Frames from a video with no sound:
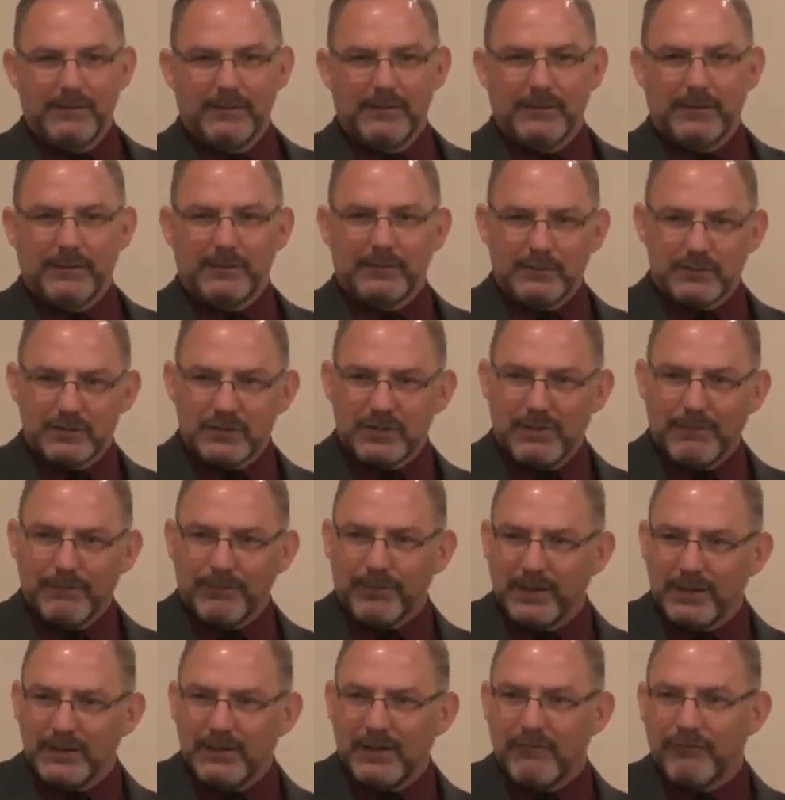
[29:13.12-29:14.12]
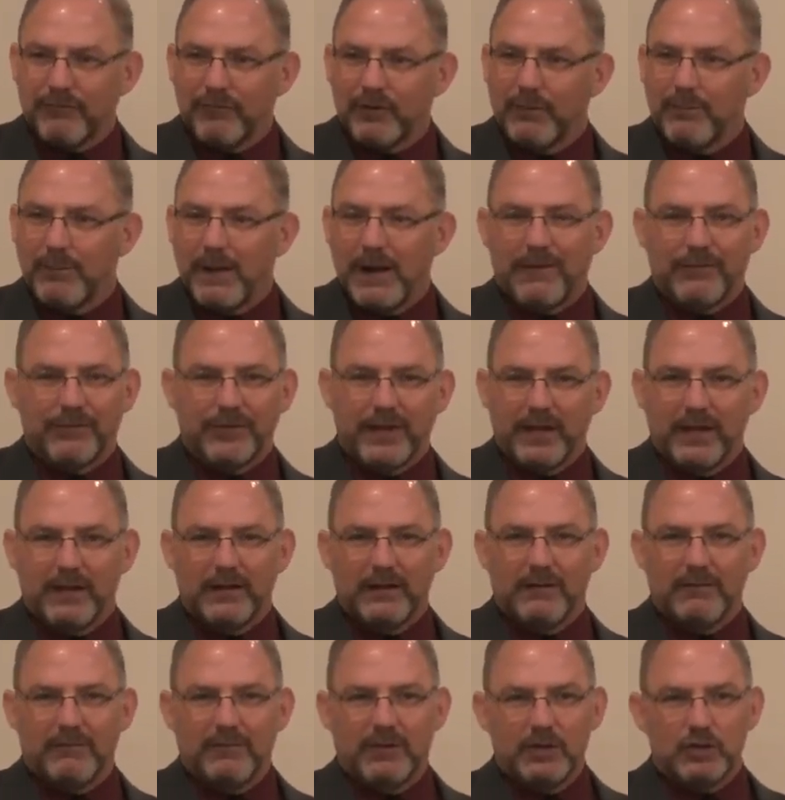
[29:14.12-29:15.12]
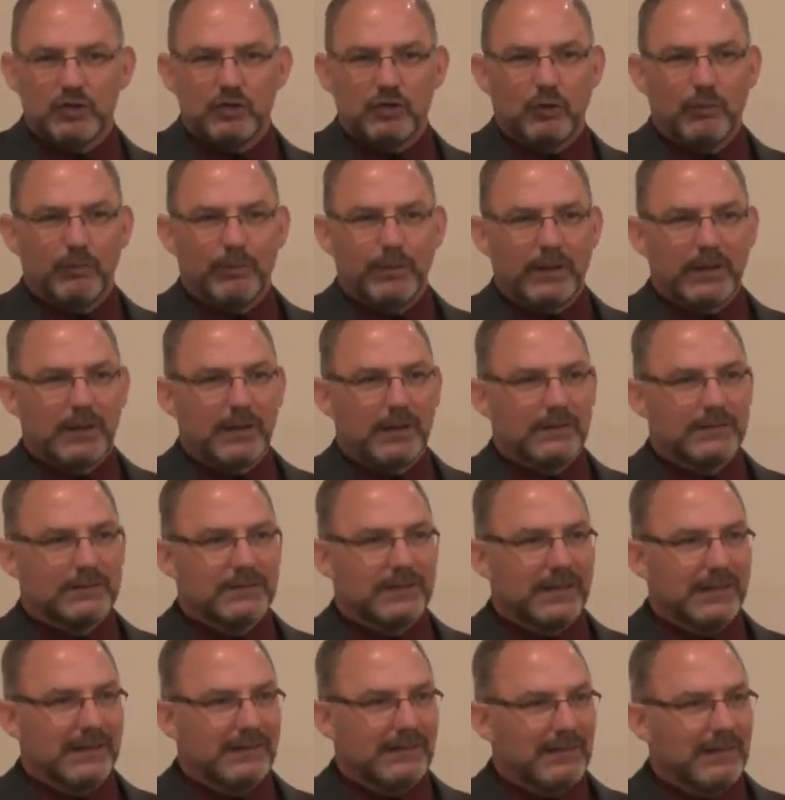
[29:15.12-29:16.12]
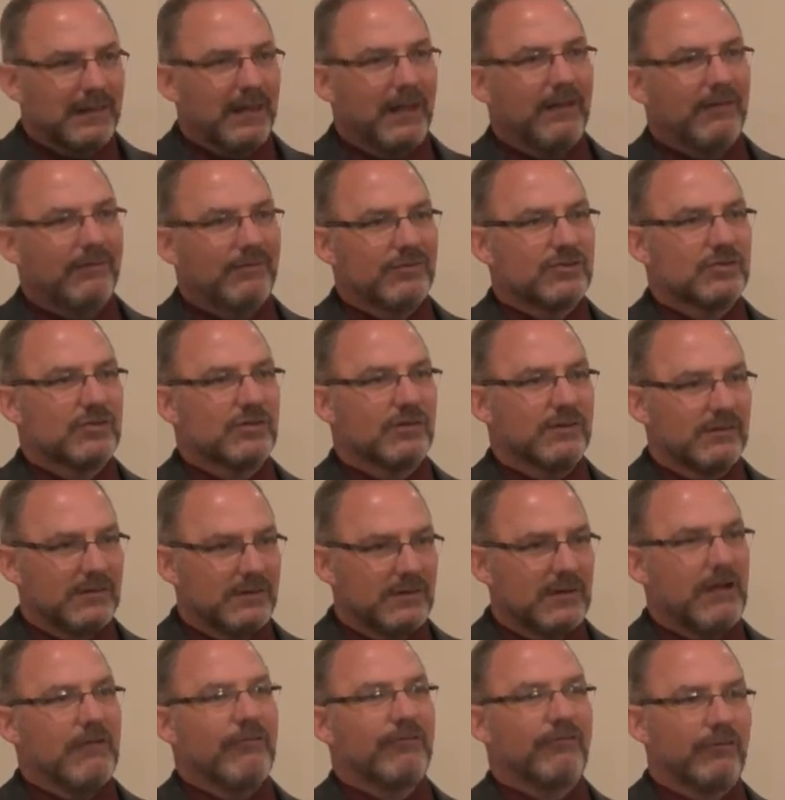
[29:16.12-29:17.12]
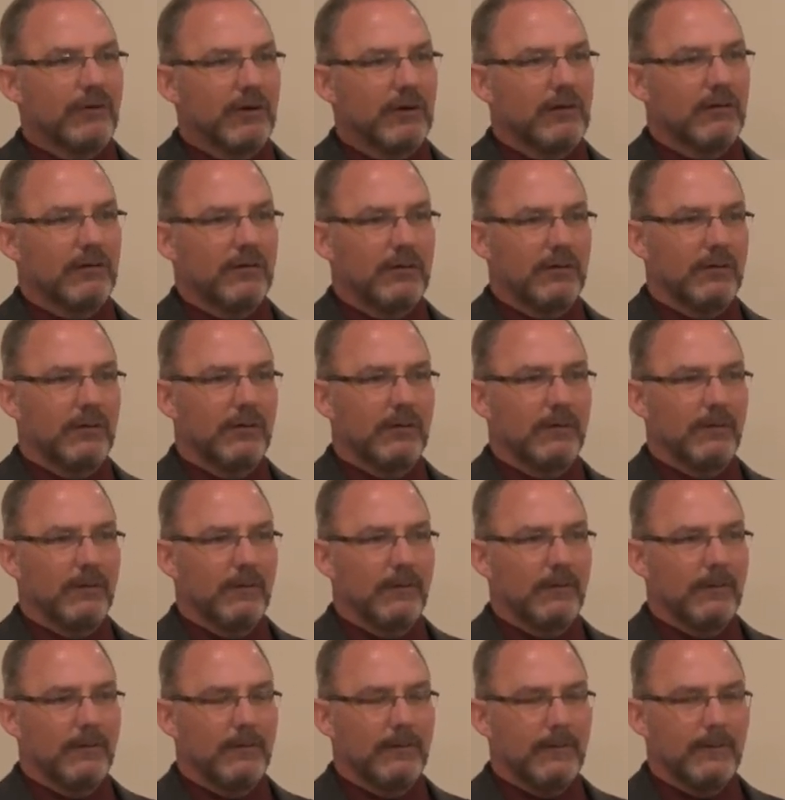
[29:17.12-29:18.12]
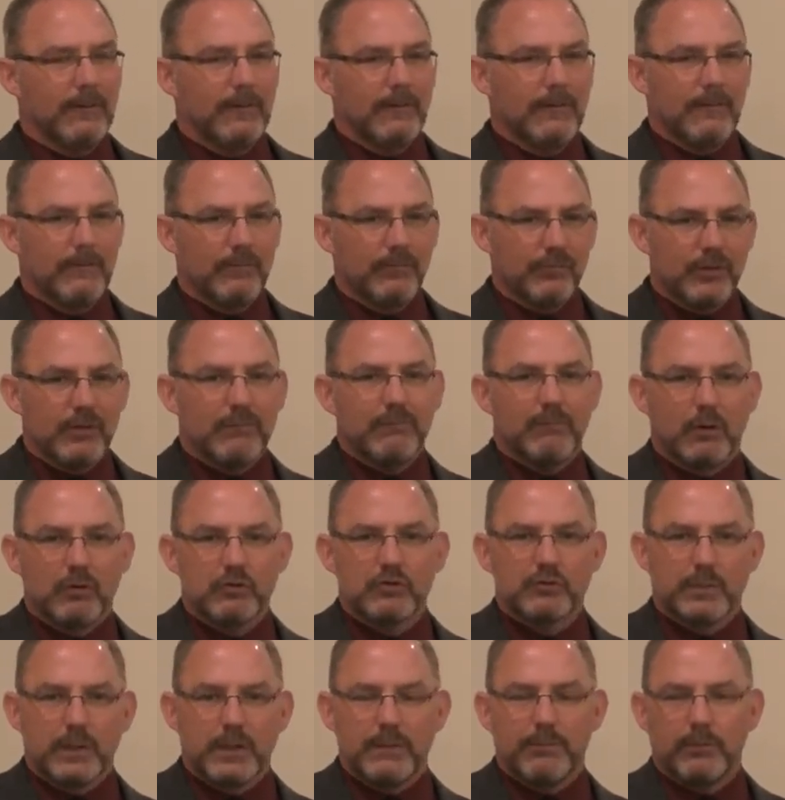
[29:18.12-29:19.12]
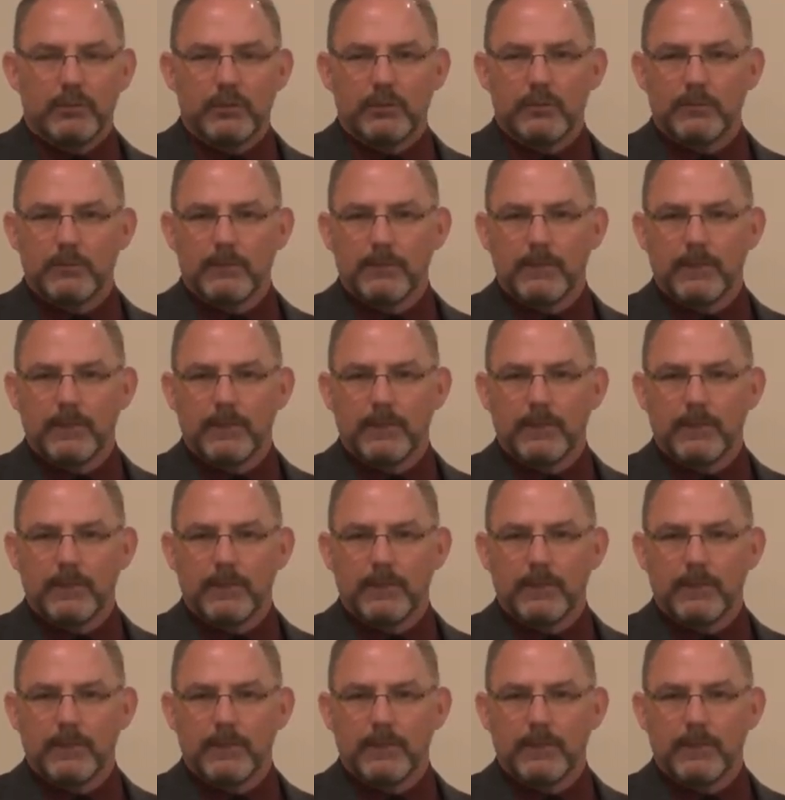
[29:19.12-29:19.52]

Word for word: that there's something different about that individual because he lives different than most people.